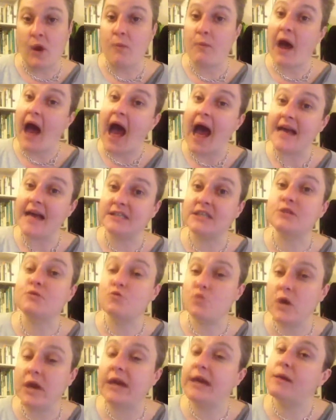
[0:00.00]
but actually it's
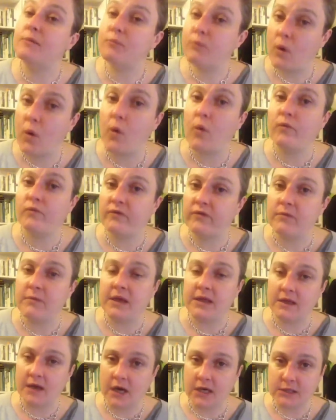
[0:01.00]
really important for
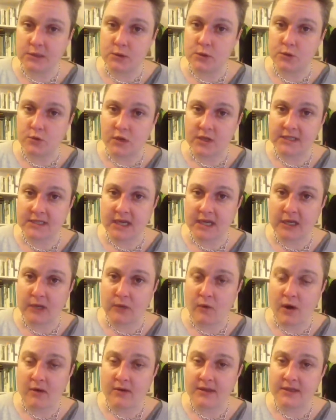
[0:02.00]
me that I do a dry
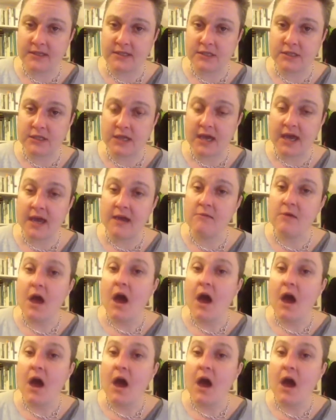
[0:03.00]
January this year.